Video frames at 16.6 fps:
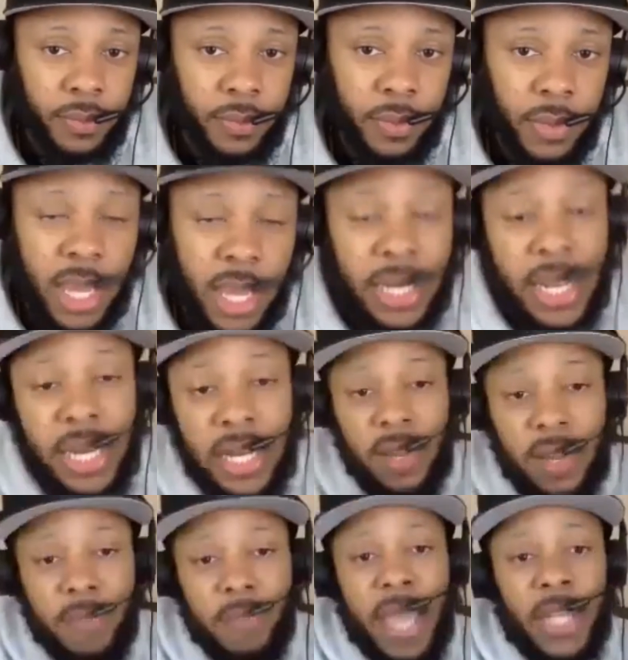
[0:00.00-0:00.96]
He needed
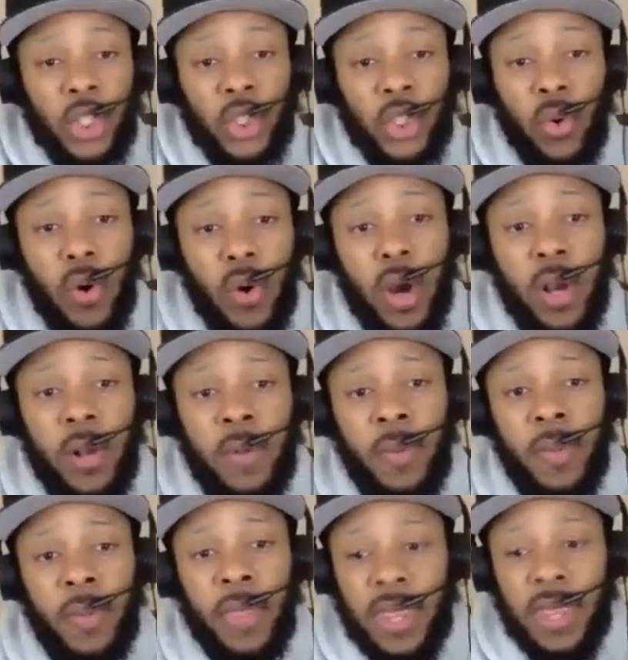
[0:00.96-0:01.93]
to make sure
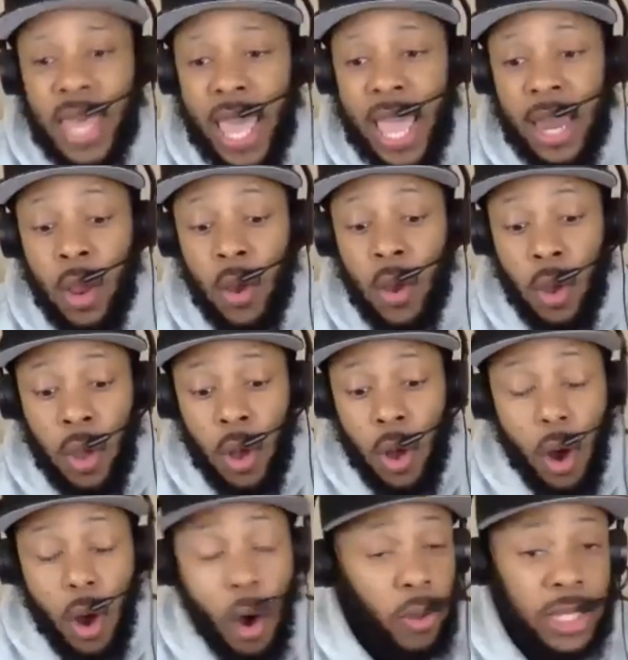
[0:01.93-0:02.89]
that
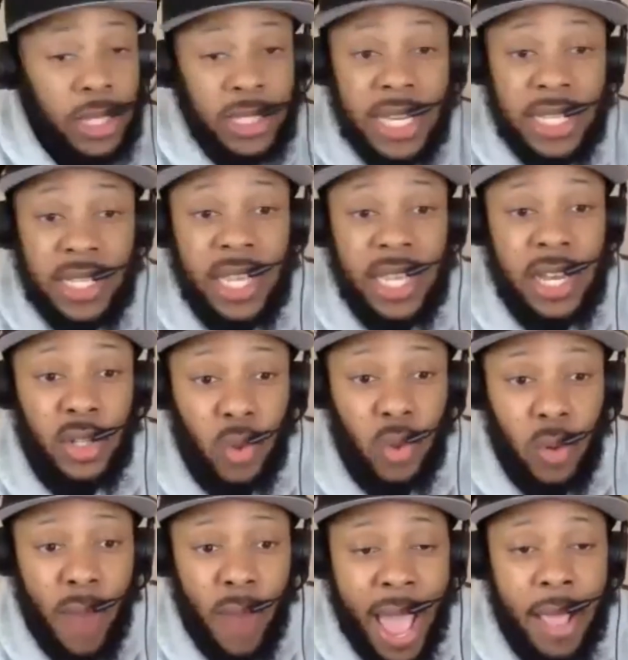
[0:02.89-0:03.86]
all the details
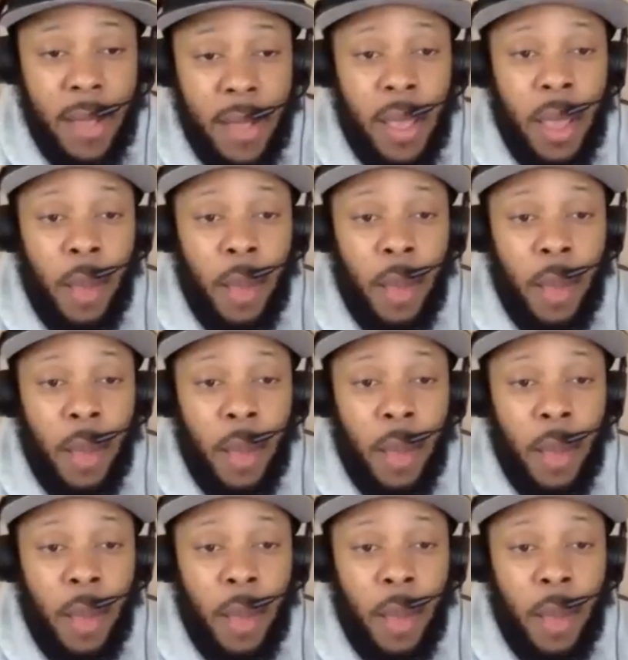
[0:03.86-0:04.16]
were right,